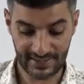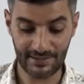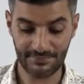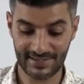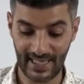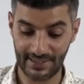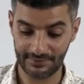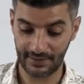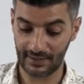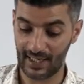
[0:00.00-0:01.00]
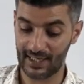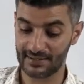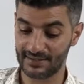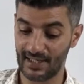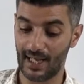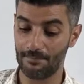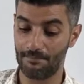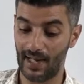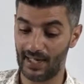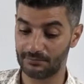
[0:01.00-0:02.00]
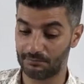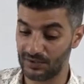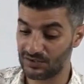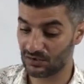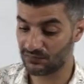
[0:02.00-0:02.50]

standing as a bad piece of